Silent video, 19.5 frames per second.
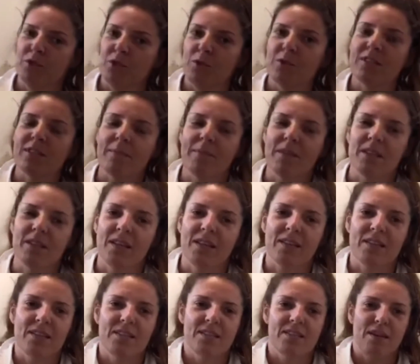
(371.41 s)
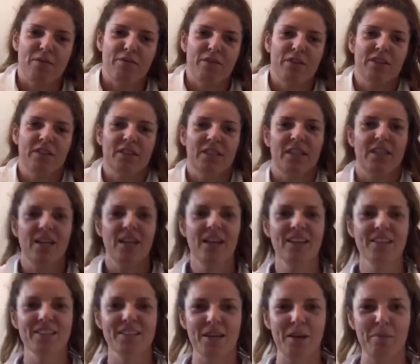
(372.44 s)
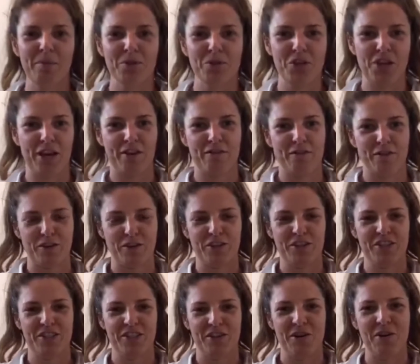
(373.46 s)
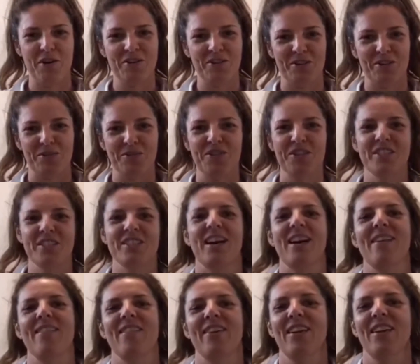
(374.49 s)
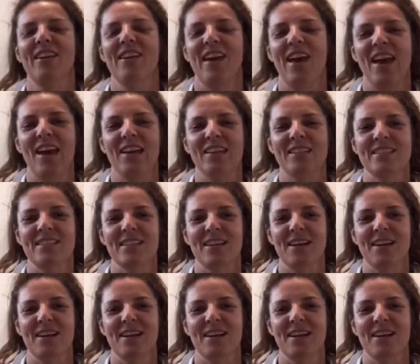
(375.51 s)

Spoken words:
do something like this, definitely double check first, don't just dive in, and,